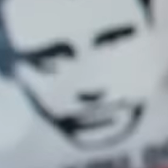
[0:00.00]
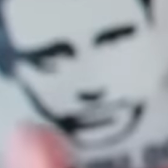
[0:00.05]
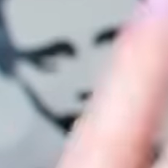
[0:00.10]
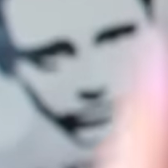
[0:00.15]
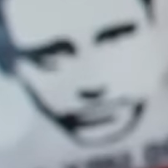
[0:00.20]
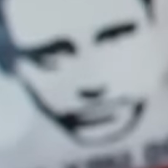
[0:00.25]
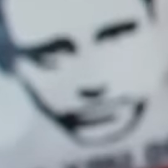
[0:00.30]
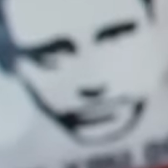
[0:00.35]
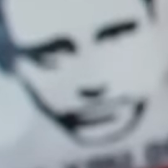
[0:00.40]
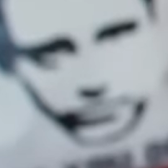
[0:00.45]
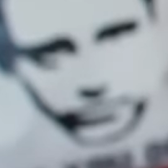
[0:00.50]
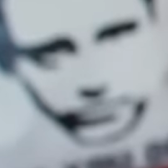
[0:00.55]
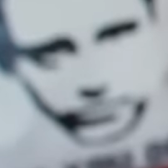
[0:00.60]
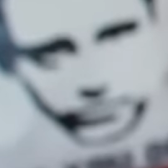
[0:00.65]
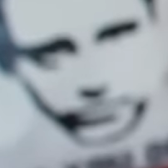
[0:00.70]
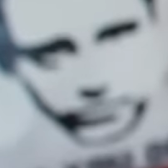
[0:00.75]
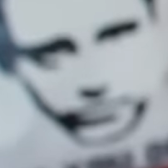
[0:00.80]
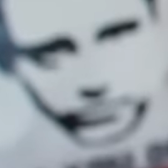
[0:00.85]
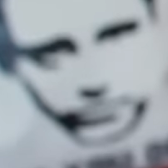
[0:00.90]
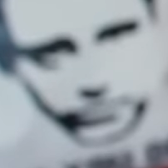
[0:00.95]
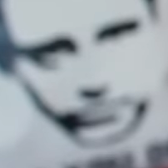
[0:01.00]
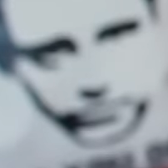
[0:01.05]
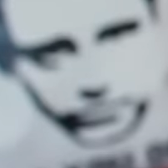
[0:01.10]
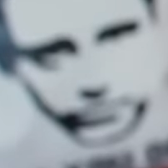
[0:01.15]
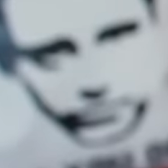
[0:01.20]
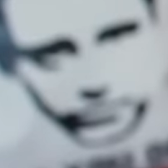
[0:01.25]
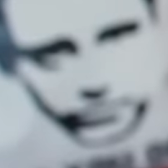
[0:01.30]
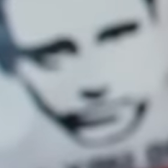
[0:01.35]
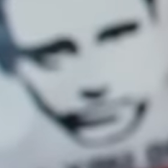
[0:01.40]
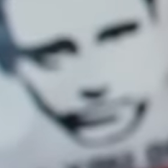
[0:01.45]

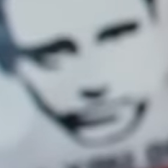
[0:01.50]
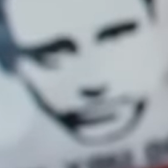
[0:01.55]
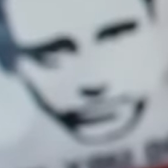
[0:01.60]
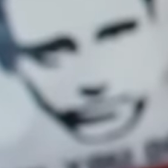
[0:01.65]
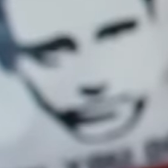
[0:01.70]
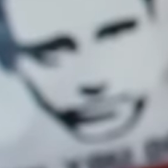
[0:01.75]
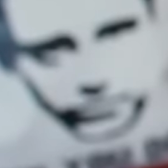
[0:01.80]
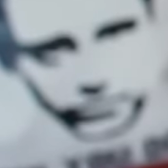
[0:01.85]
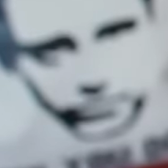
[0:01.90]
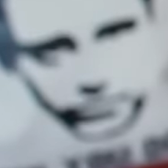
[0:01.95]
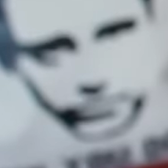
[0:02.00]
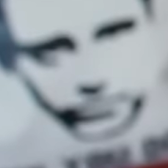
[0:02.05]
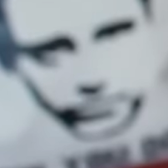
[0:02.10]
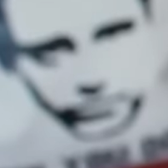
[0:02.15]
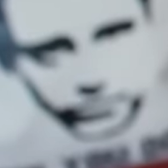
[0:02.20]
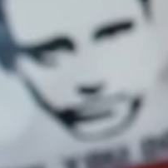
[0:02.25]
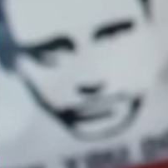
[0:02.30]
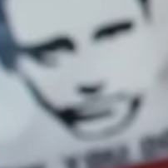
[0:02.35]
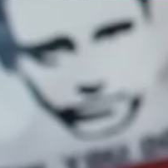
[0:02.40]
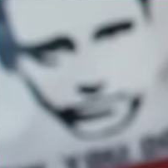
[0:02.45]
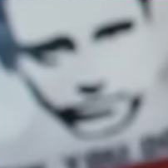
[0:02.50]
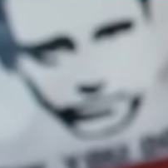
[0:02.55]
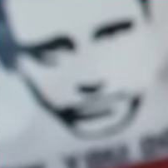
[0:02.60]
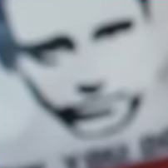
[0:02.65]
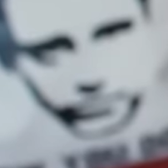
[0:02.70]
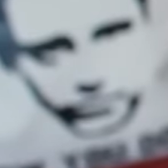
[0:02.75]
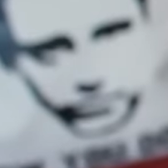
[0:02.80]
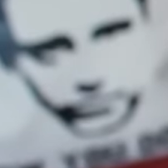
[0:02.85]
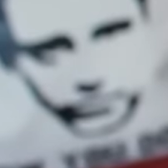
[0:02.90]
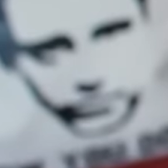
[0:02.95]

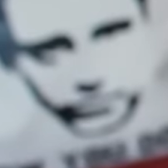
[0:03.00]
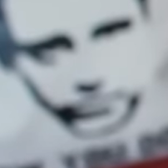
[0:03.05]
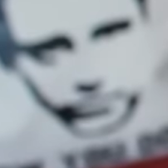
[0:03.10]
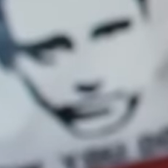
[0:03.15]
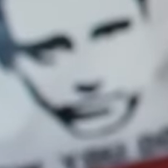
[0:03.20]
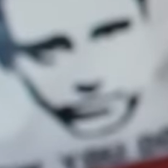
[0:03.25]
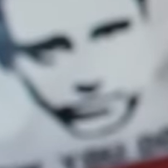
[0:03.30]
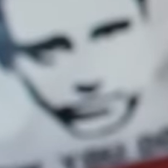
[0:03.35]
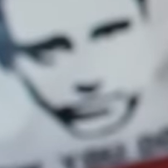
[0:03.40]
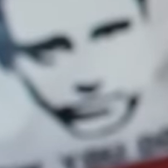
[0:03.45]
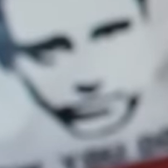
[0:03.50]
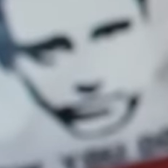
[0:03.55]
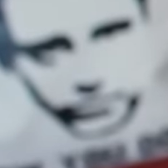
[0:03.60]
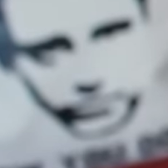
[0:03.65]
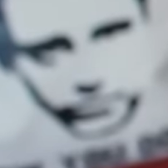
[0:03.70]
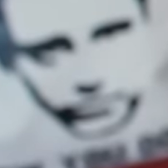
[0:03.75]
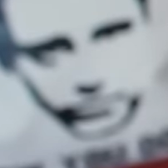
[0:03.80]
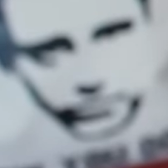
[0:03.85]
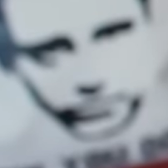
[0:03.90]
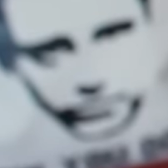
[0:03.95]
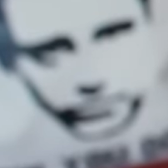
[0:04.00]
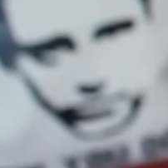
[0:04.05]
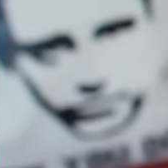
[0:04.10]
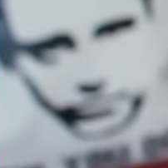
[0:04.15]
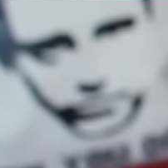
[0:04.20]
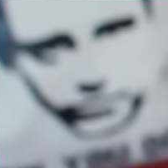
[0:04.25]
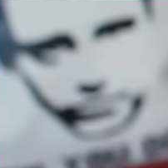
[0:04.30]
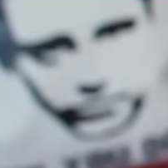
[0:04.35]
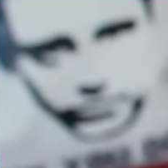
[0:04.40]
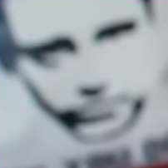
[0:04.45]
[no speech]